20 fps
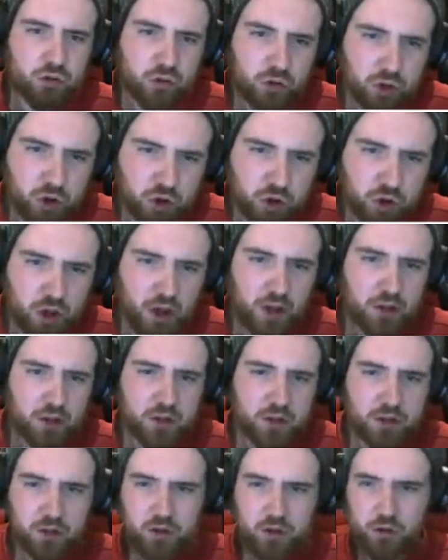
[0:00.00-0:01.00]

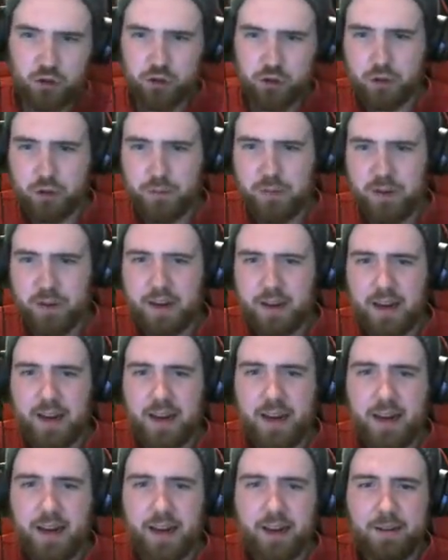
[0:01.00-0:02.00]
sucks, because you're stupid.
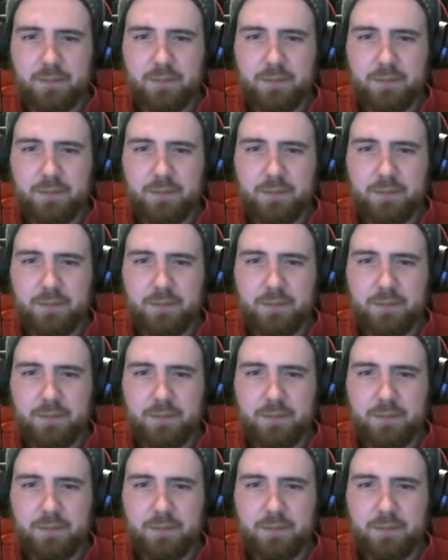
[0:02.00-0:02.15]
Ah!